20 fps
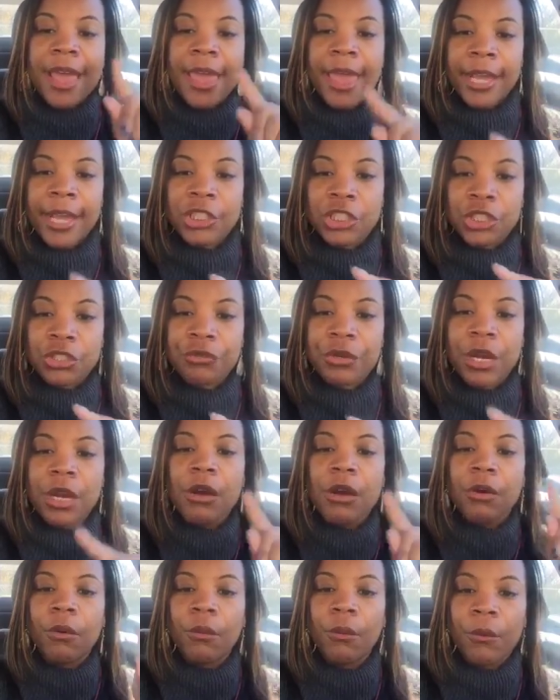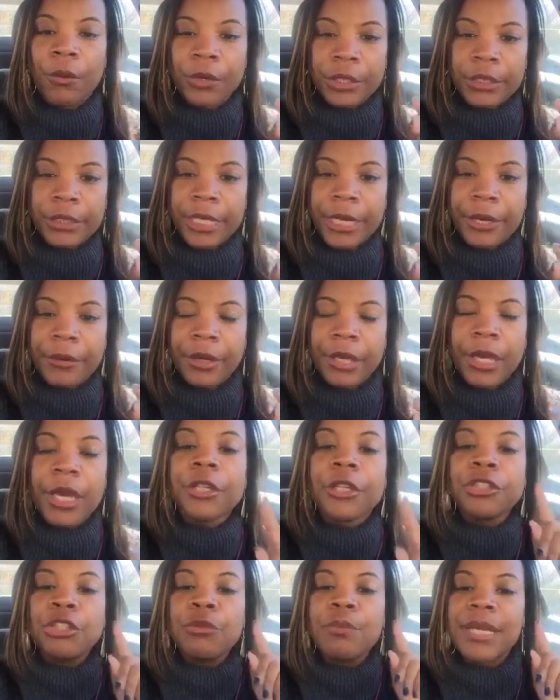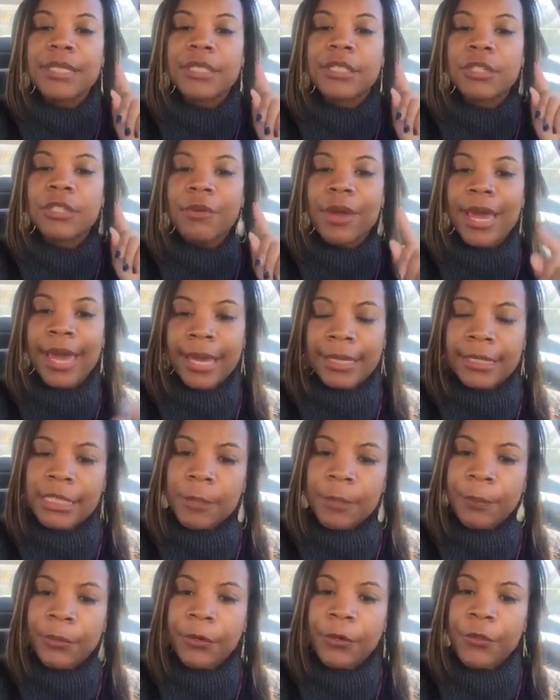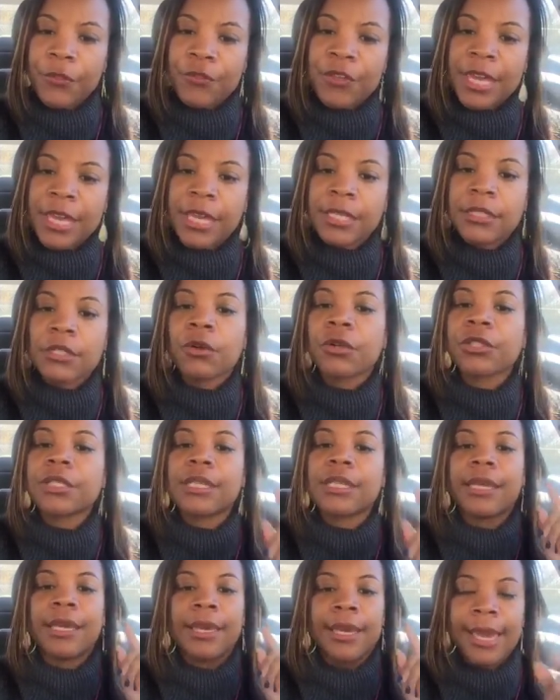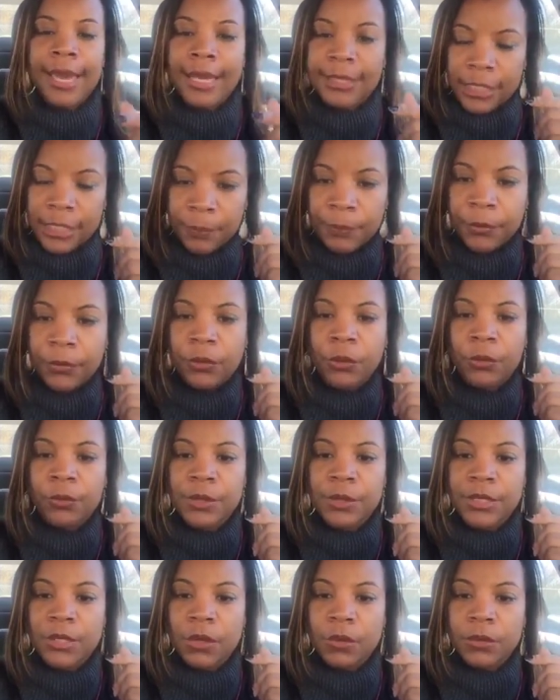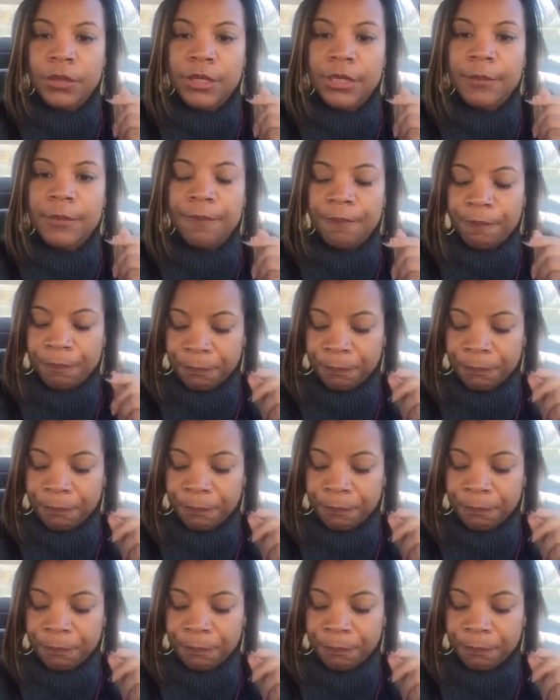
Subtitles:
Extraordinary. You must do atypical things in order to get atypical results.